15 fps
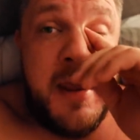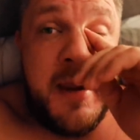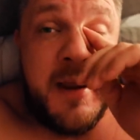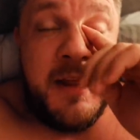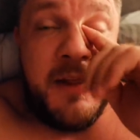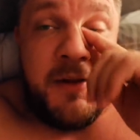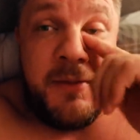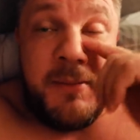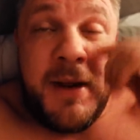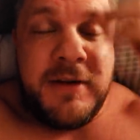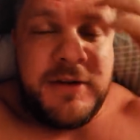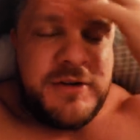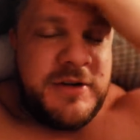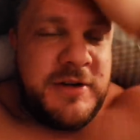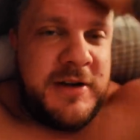get a little
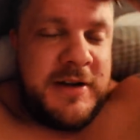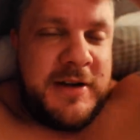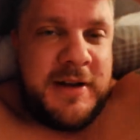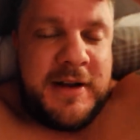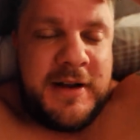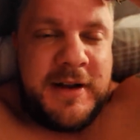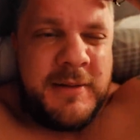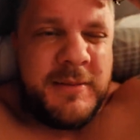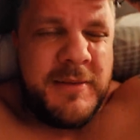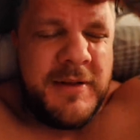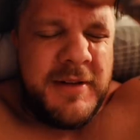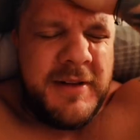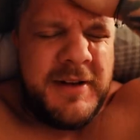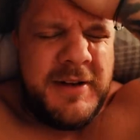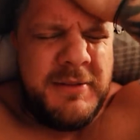munch, and
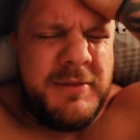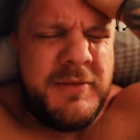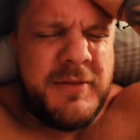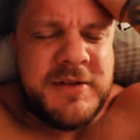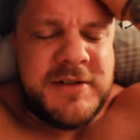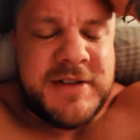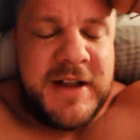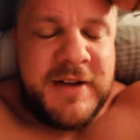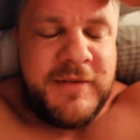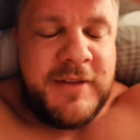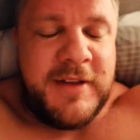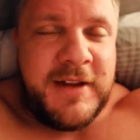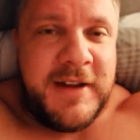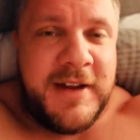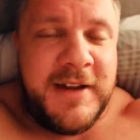we've got stuff
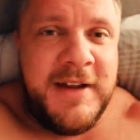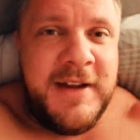to